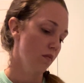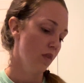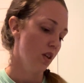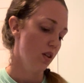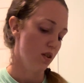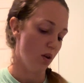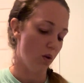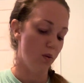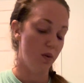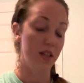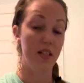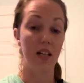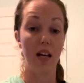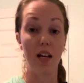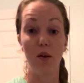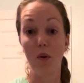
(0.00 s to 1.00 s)
So only
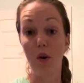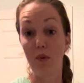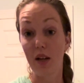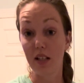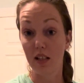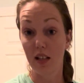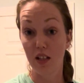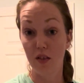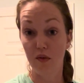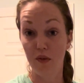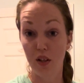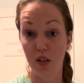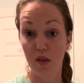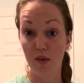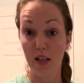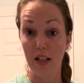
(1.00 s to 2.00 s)
take what resonates for
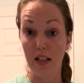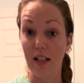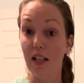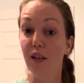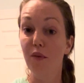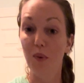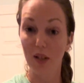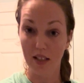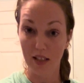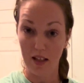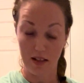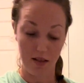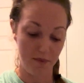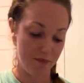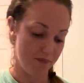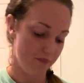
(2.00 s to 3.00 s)
you and leave what
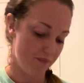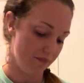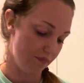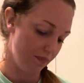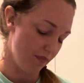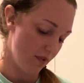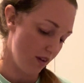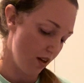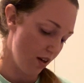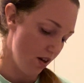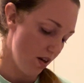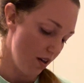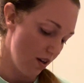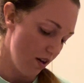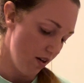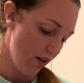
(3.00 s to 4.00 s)
doesn't.
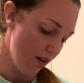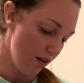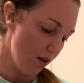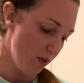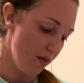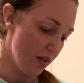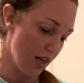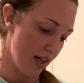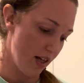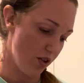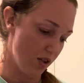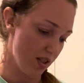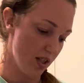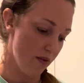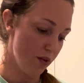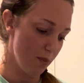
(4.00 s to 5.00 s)
All right, we've got actually
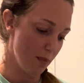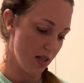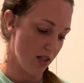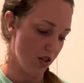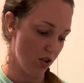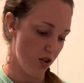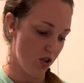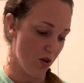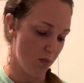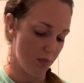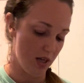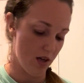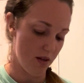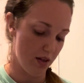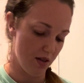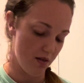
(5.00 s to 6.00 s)
several messages jumping
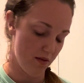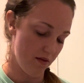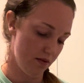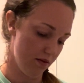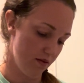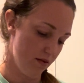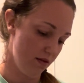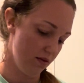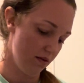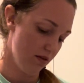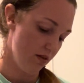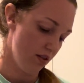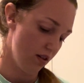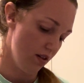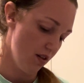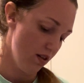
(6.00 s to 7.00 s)
out here.
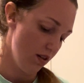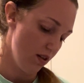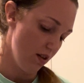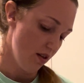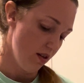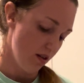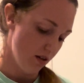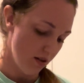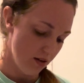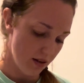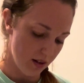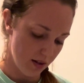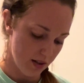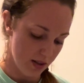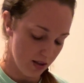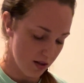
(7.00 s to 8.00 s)
All right,
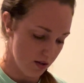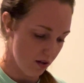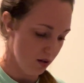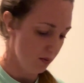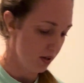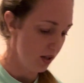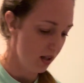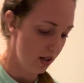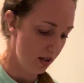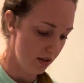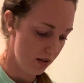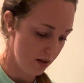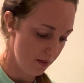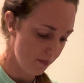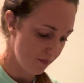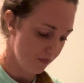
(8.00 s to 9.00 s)
let's get started with
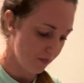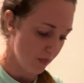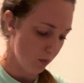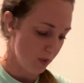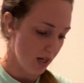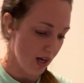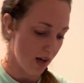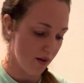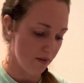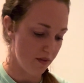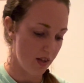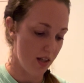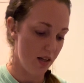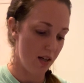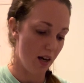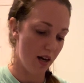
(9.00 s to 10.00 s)
these. We have
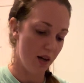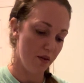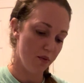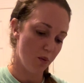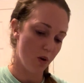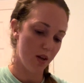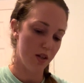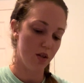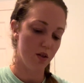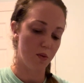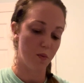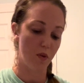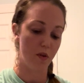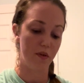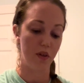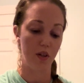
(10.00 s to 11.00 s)
the Knight of Wands
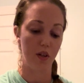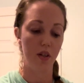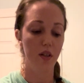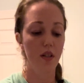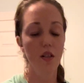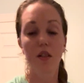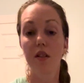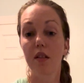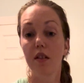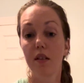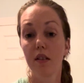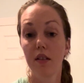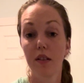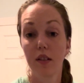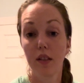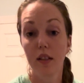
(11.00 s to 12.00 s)
reversed.
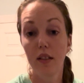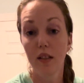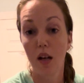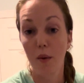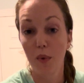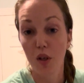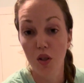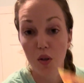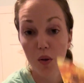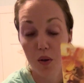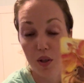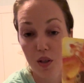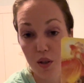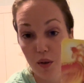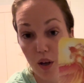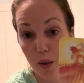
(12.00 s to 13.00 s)
I'm going to show it
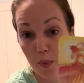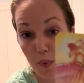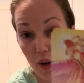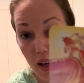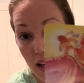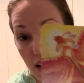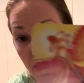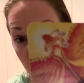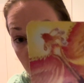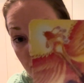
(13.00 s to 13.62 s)
to you upright.